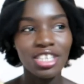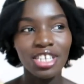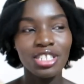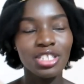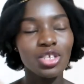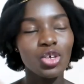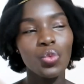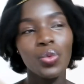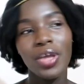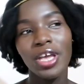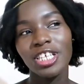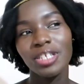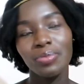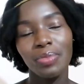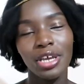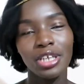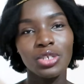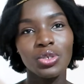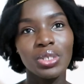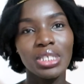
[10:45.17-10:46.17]
And so we
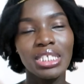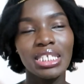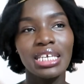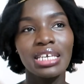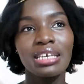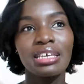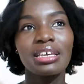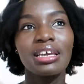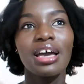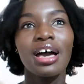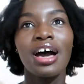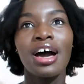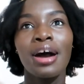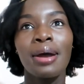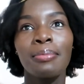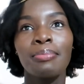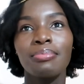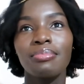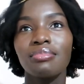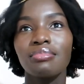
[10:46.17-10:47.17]
expect to see
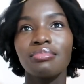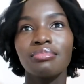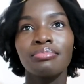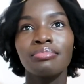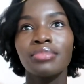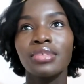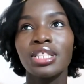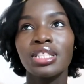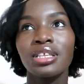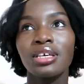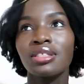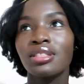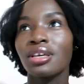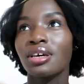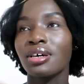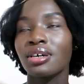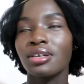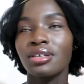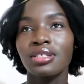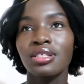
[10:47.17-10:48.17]

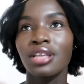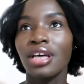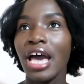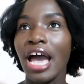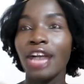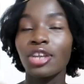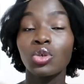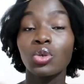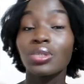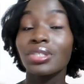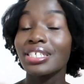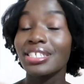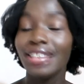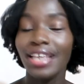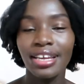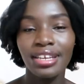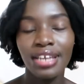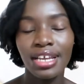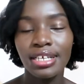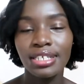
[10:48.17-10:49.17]
the actual
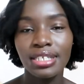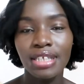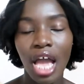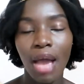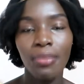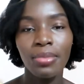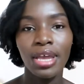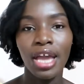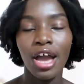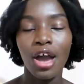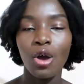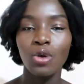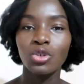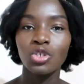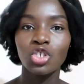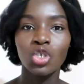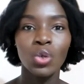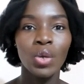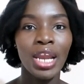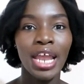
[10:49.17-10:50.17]
designers coming
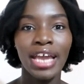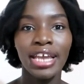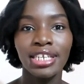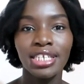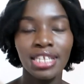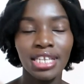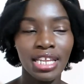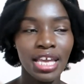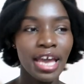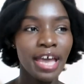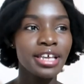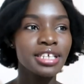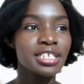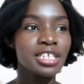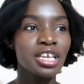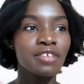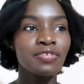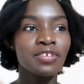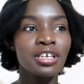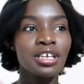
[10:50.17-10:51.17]
out to light and guys
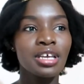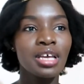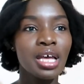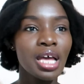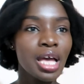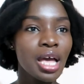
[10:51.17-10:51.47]
giving